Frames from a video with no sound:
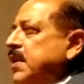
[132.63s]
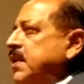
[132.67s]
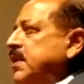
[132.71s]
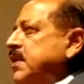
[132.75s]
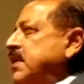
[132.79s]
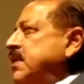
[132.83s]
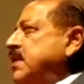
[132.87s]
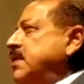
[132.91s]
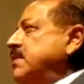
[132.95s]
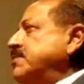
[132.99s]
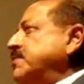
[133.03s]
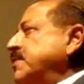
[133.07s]
in
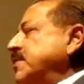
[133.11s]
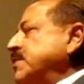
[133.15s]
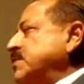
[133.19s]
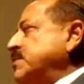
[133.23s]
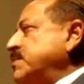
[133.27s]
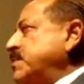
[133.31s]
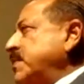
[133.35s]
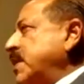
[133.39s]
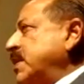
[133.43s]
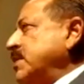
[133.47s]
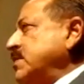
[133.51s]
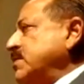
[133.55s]
the first
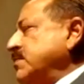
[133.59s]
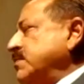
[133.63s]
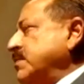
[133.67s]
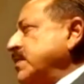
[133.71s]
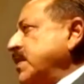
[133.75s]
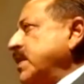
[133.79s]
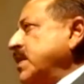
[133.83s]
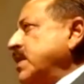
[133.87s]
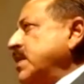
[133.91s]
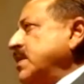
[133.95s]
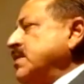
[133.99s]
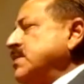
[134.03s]
batch of
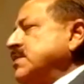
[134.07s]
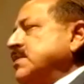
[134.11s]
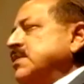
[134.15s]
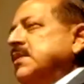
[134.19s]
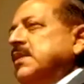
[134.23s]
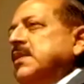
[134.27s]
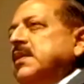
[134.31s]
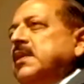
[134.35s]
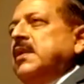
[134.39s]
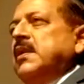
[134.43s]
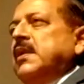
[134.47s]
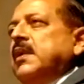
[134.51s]
IAS in
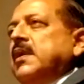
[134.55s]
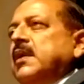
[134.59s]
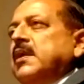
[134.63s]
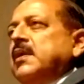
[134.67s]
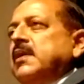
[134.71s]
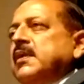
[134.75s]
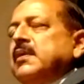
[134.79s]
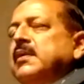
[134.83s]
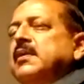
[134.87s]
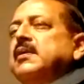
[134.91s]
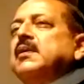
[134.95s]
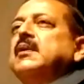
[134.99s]

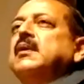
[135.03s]
India.